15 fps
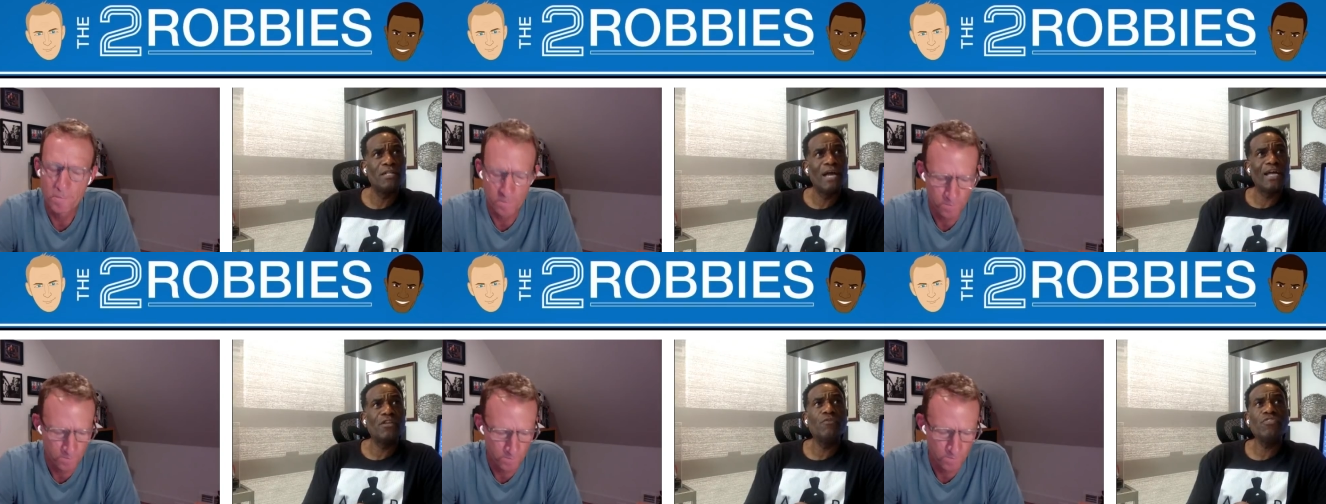
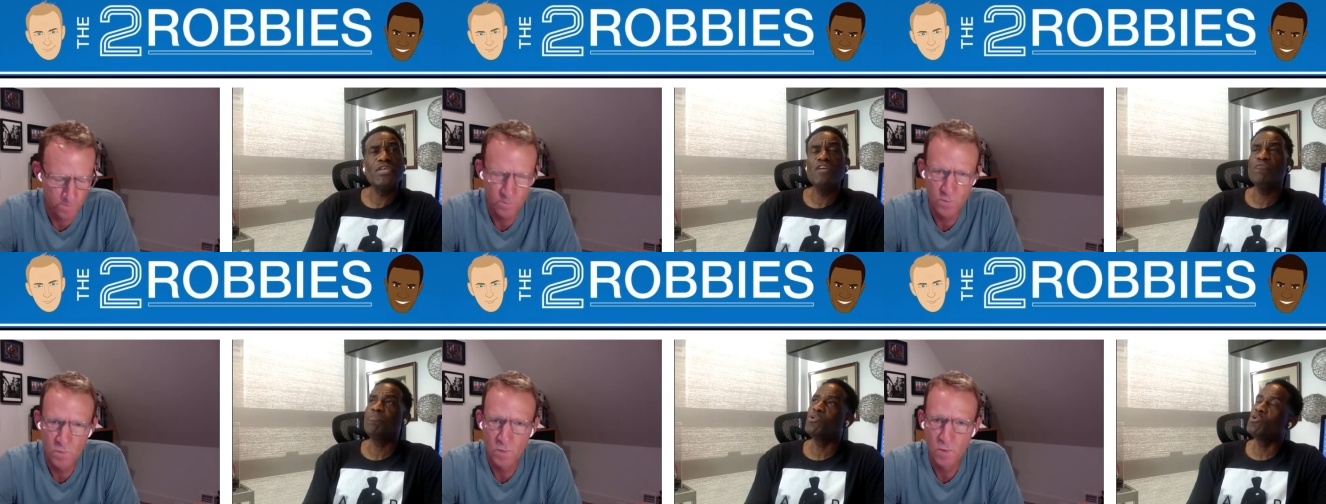Speaker 1: I don't
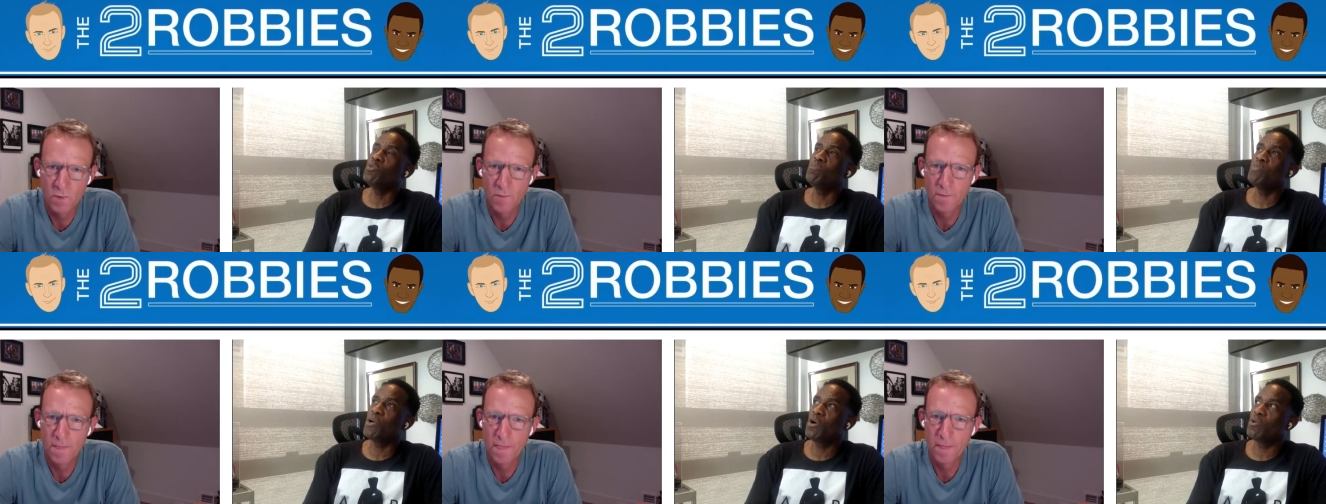think if
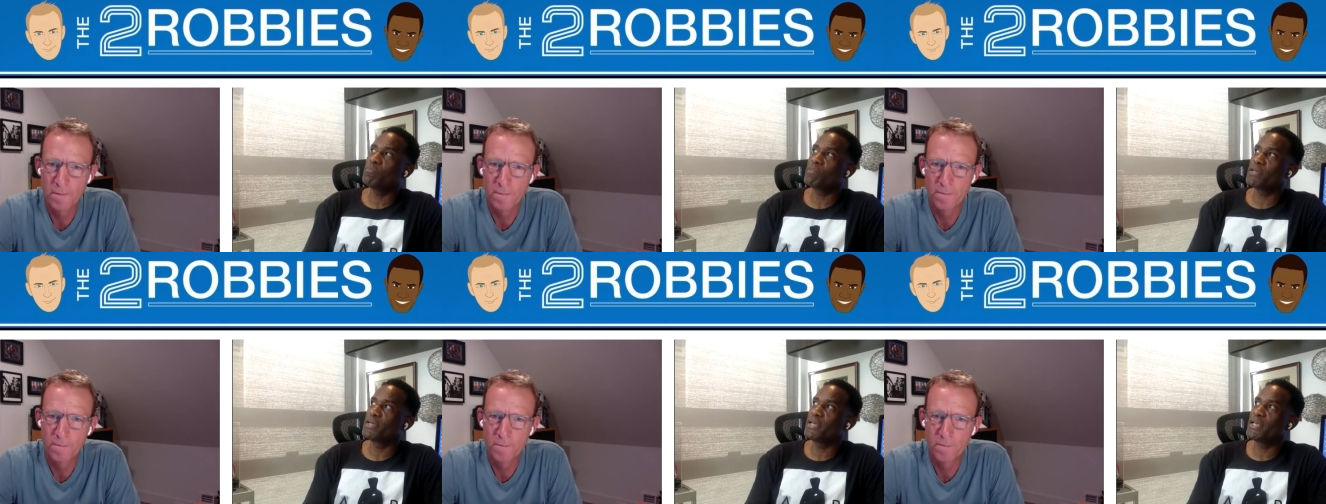Paul
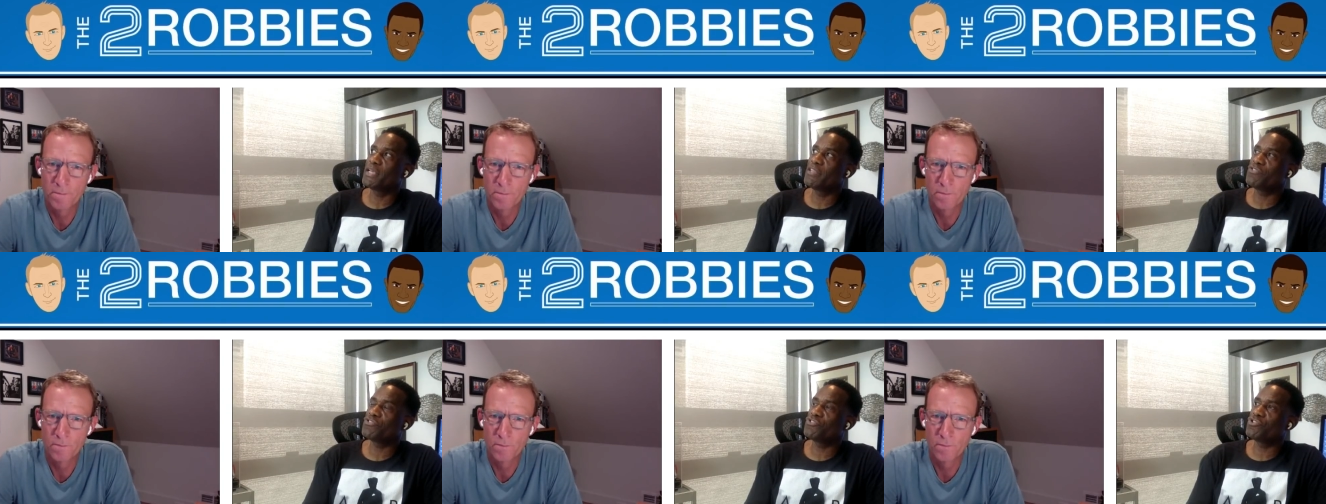Pogba
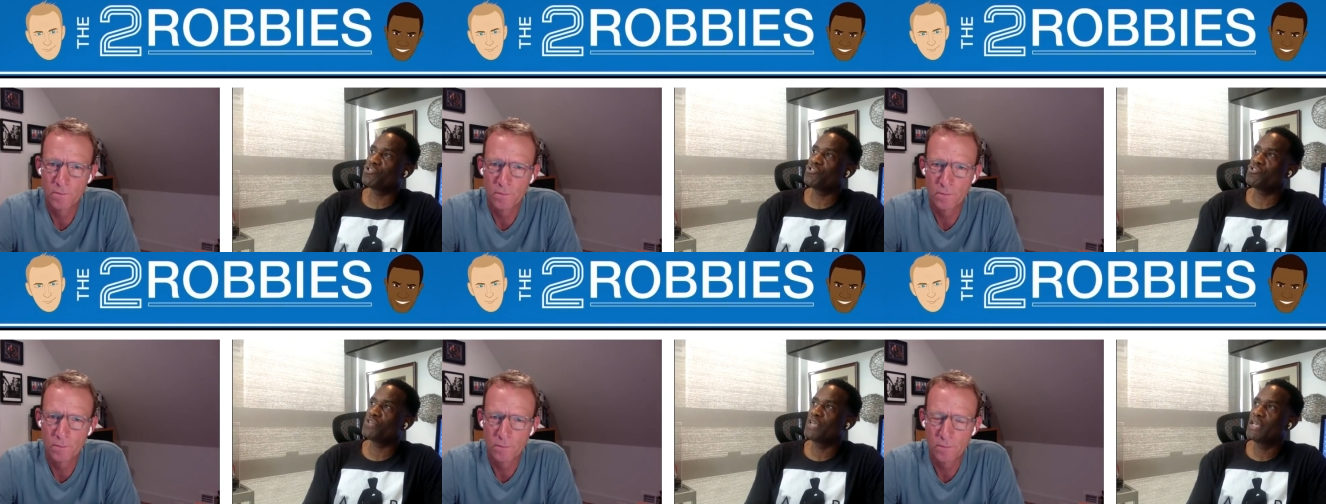is
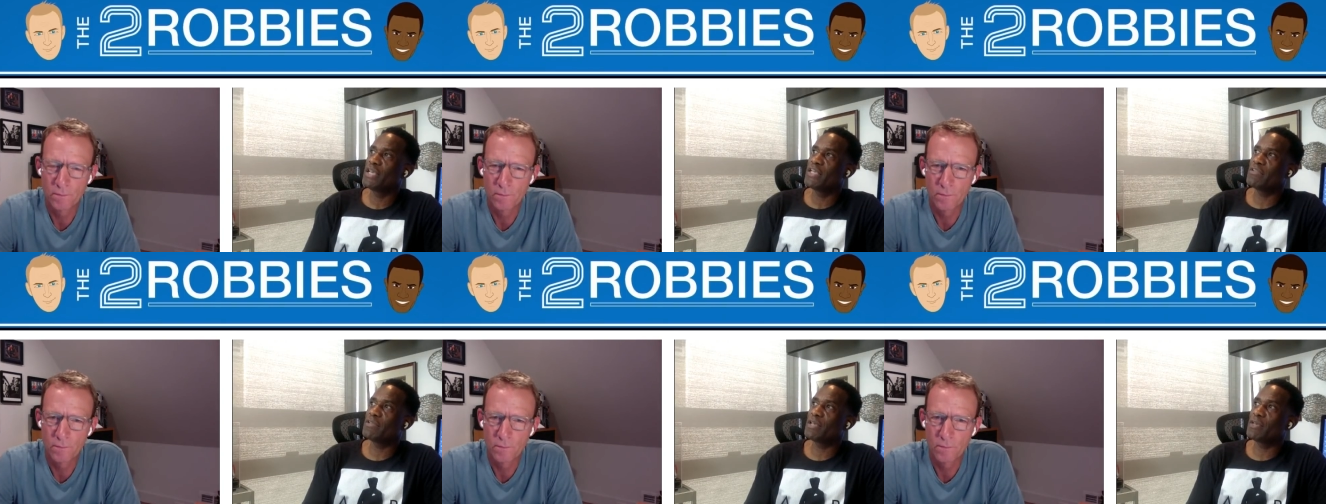just
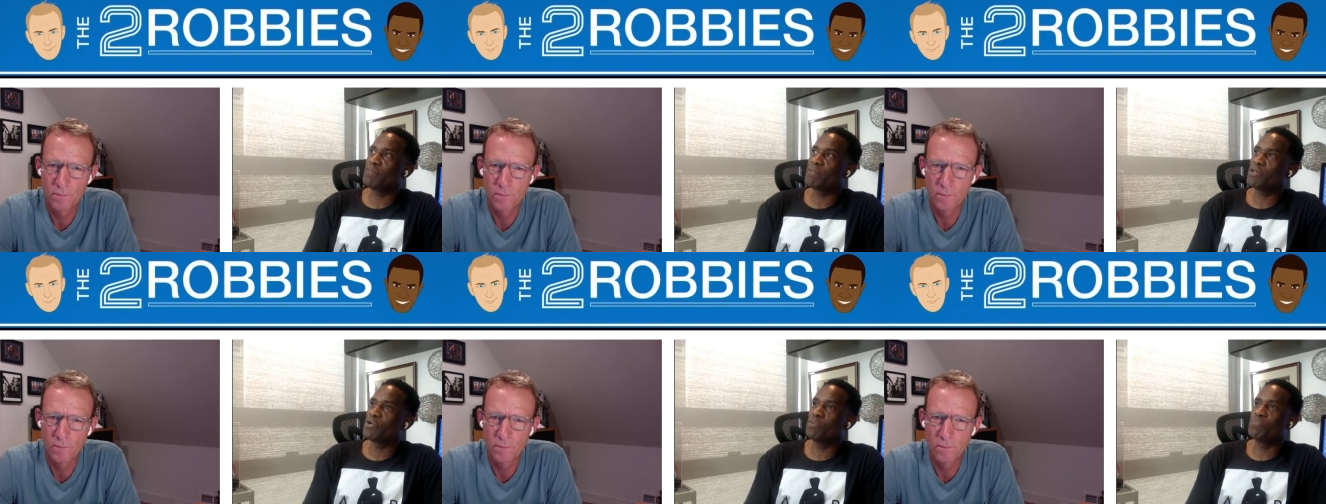it
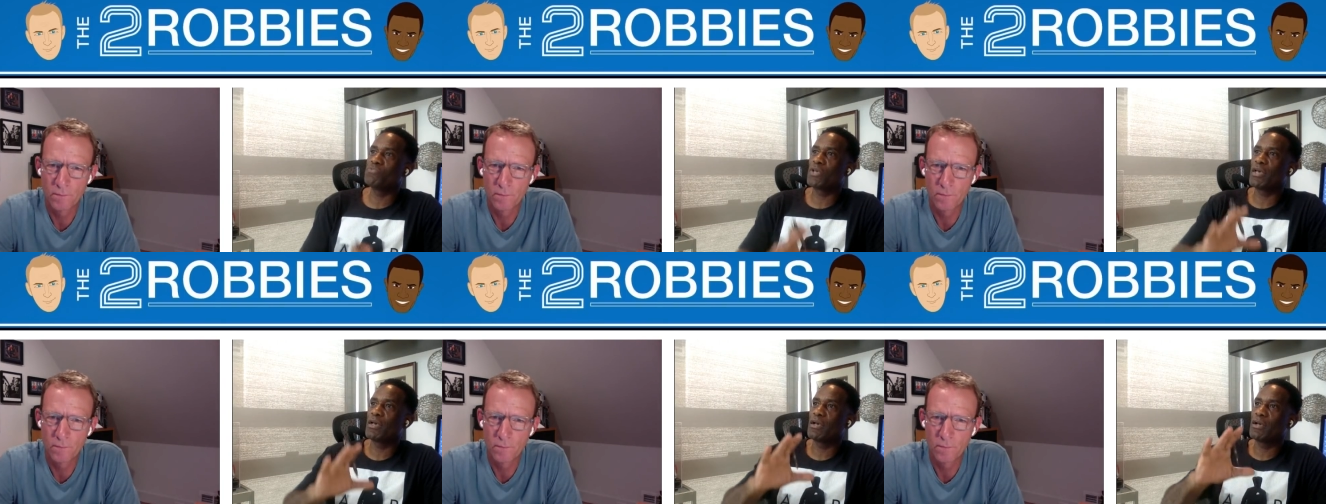becomes
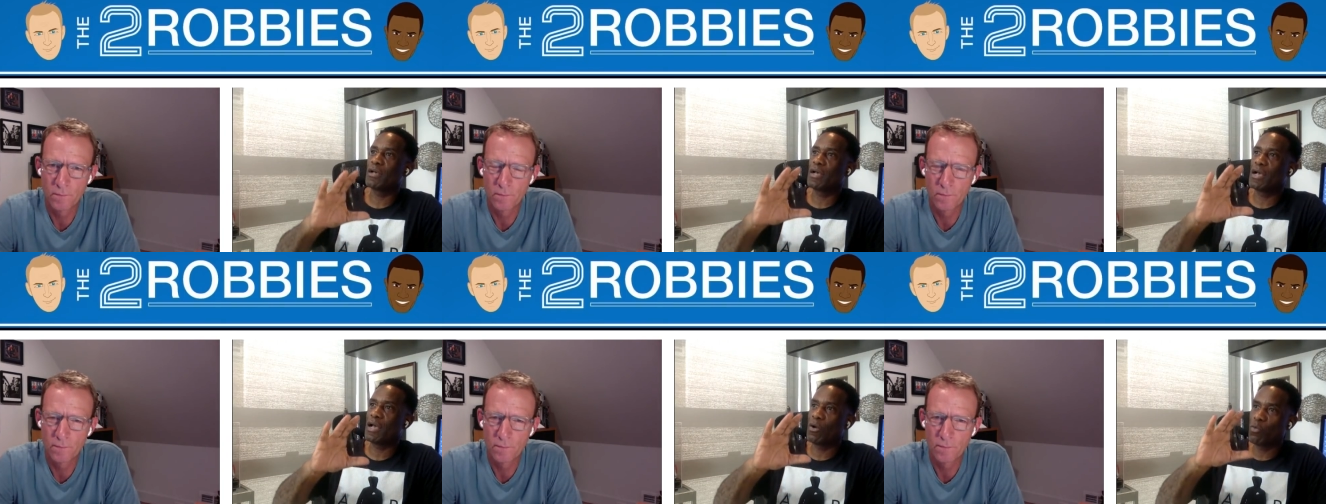
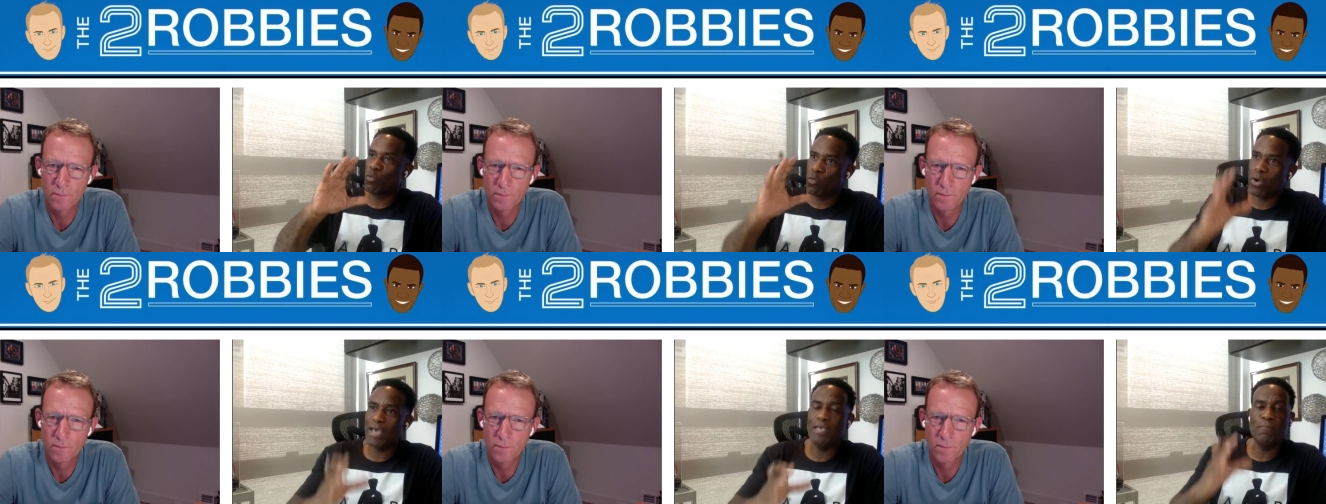a
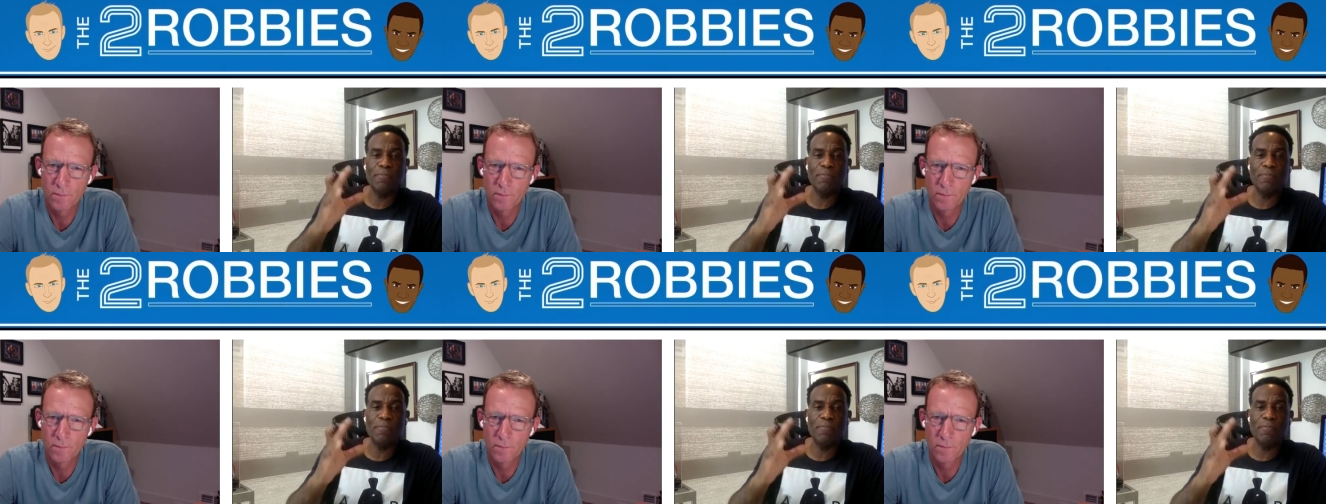way